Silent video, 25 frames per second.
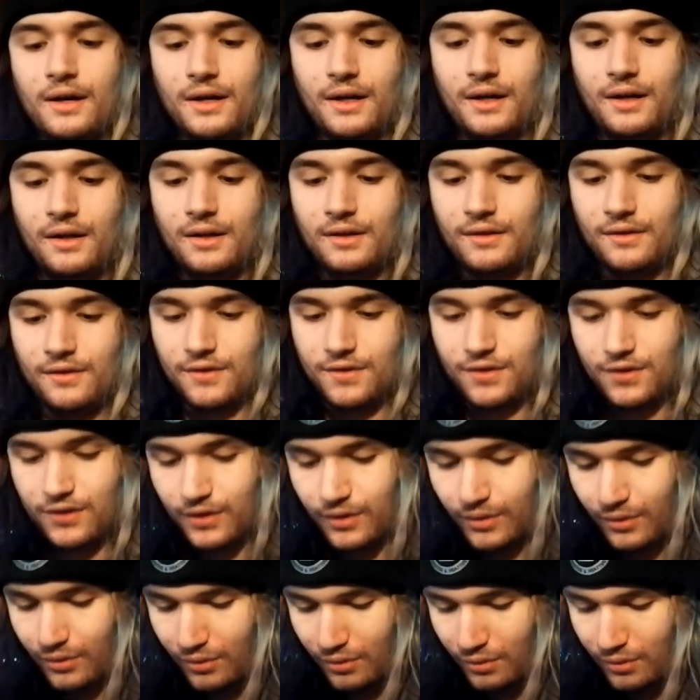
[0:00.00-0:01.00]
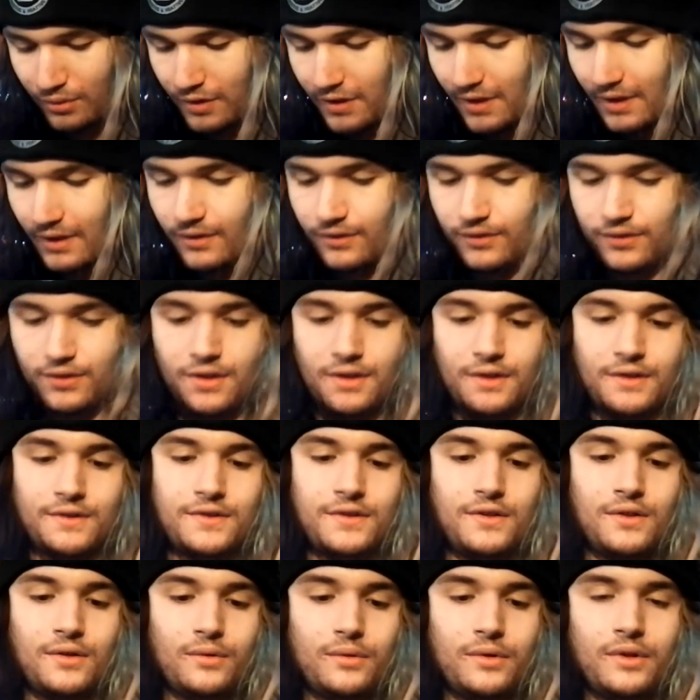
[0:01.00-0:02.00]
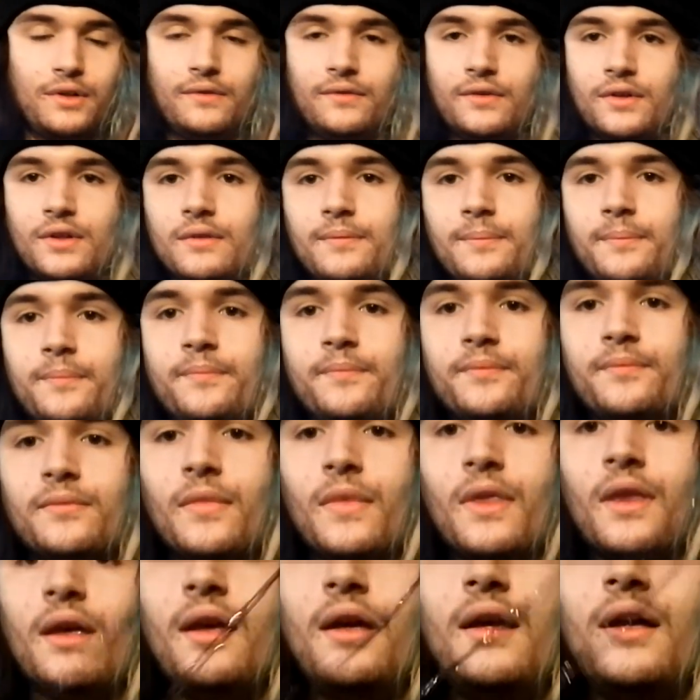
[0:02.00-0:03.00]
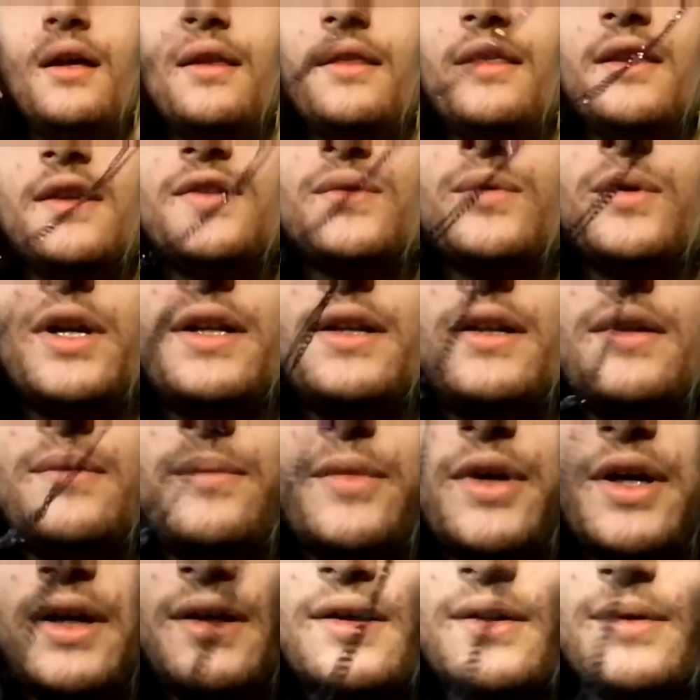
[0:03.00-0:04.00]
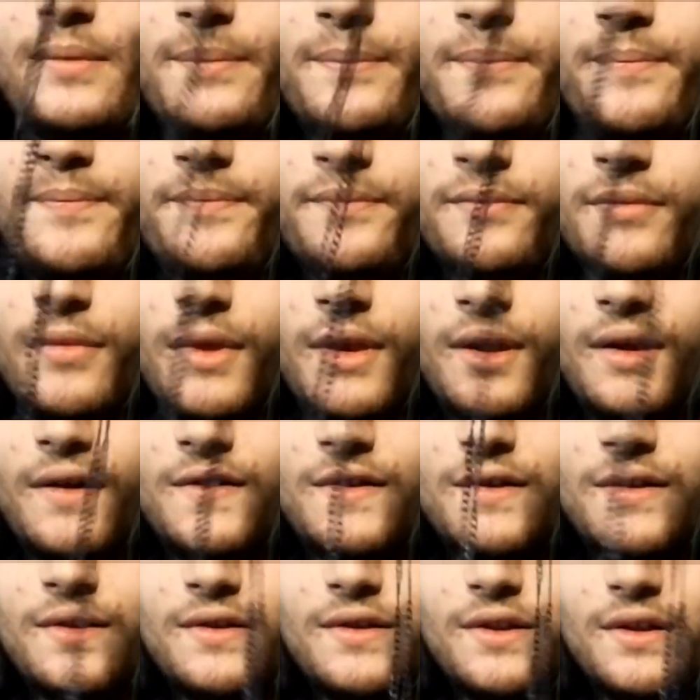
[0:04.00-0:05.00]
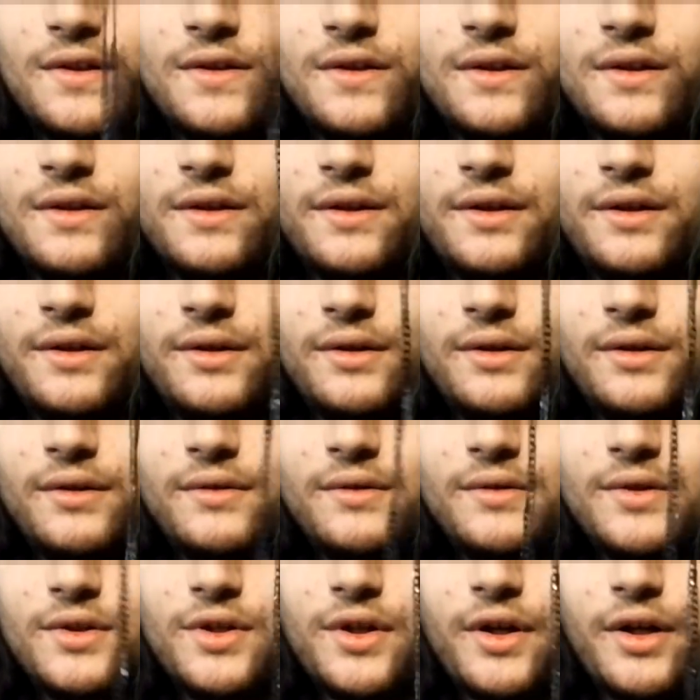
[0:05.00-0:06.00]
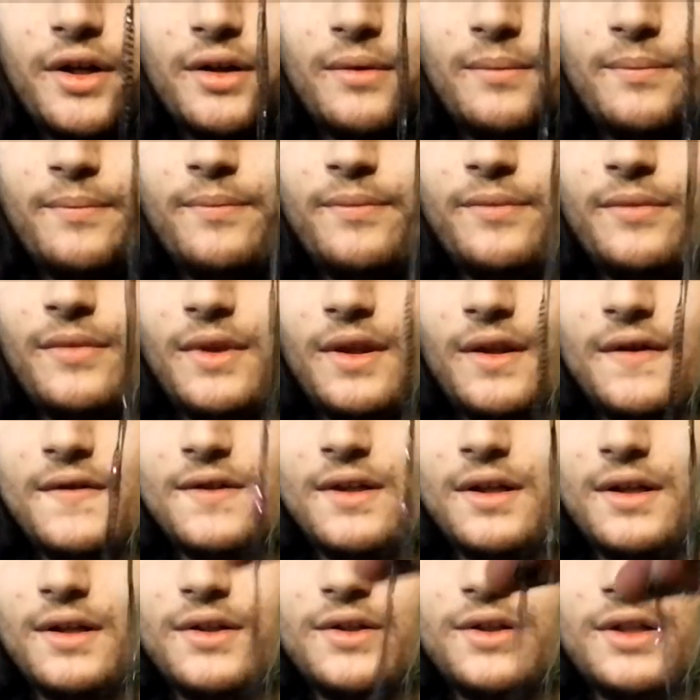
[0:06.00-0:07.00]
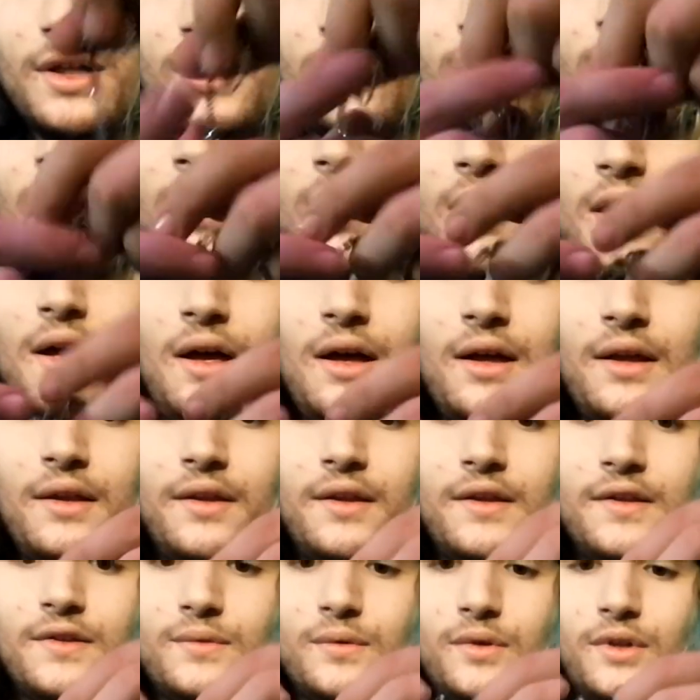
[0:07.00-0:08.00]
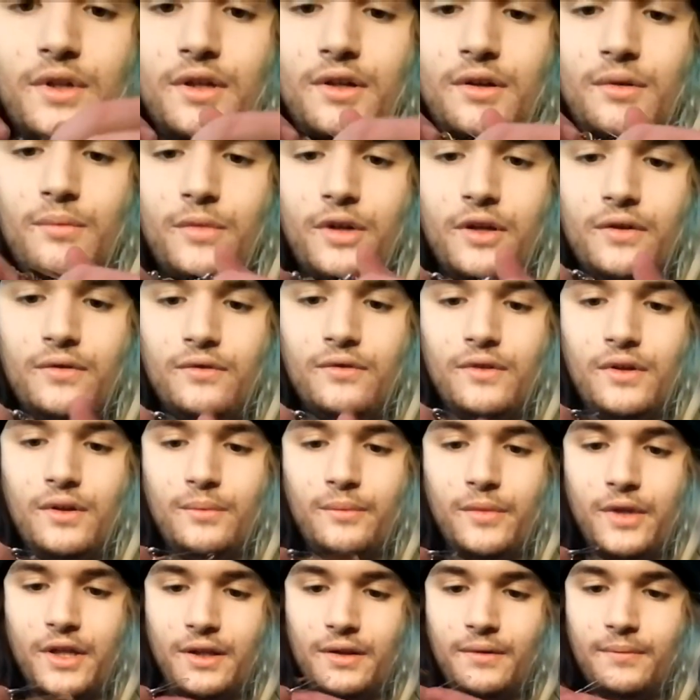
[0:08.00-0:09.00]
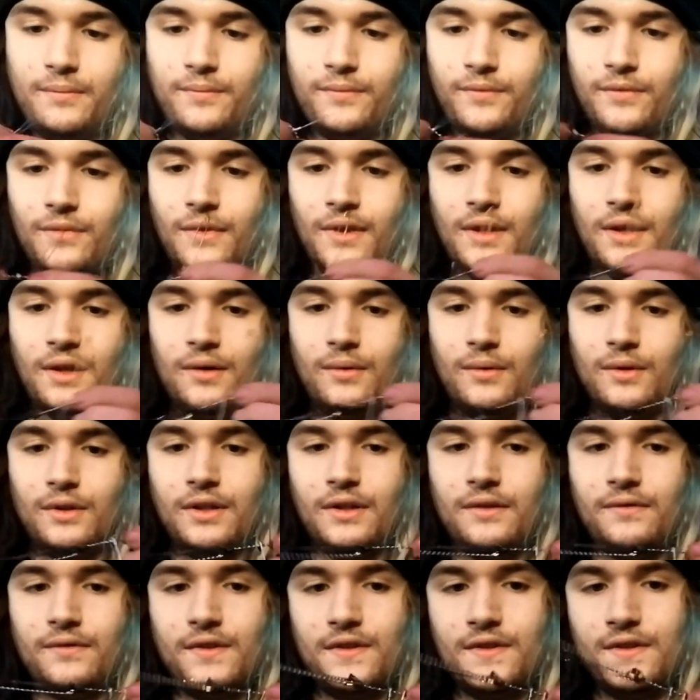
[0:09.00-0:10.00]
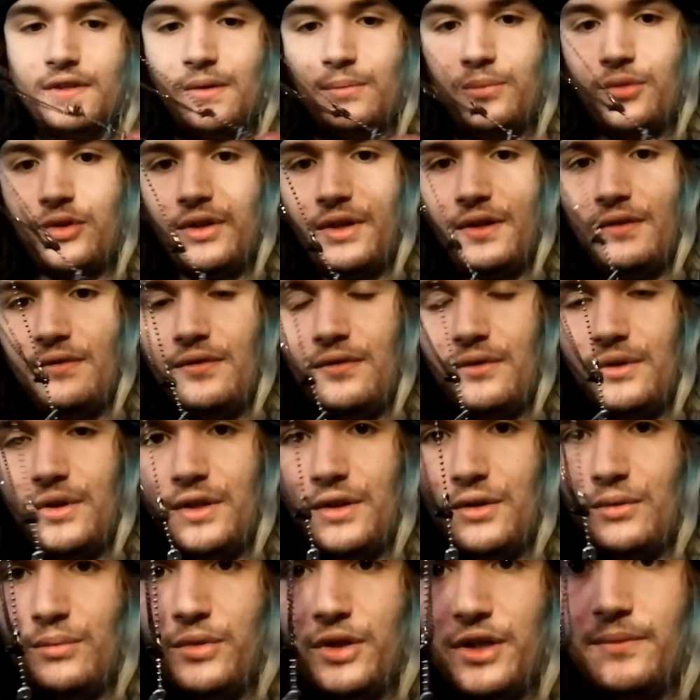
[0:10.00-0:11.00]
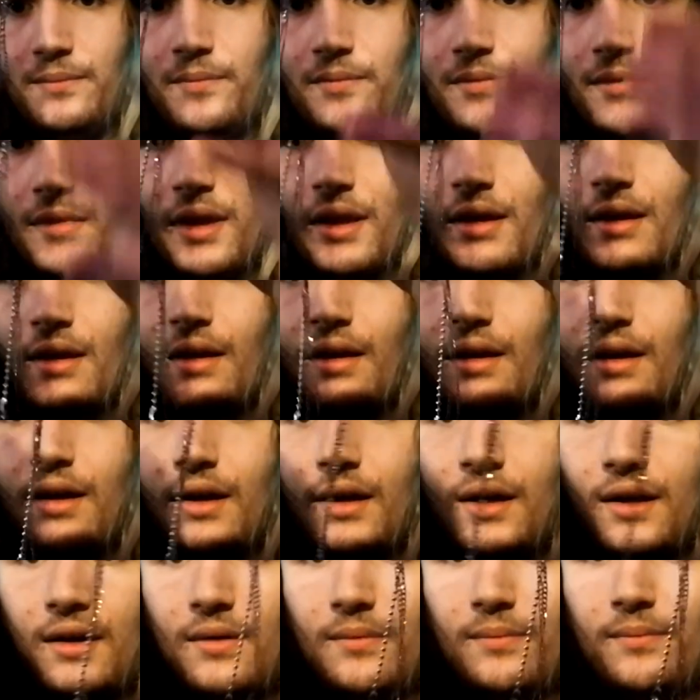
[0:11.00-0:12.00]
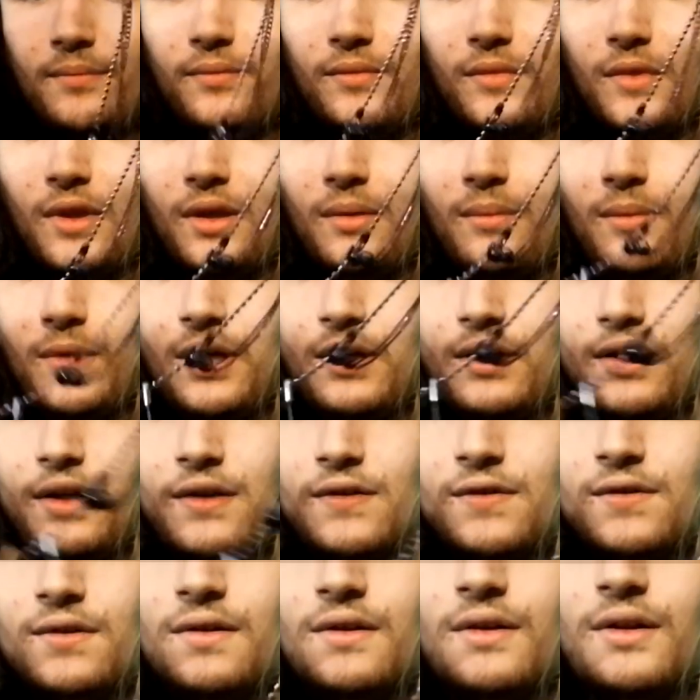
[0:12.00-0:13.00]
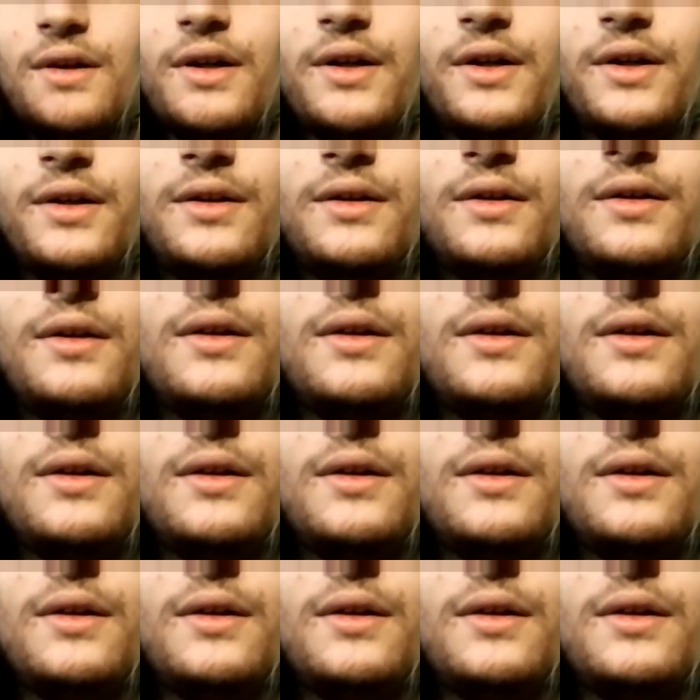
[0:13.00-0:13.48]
Alright, there's two tangled here, so whatever. This one I did make. This is just a little charm that's on a chain. This one here my friend made. I would love to separate for you, but they made a nice little heart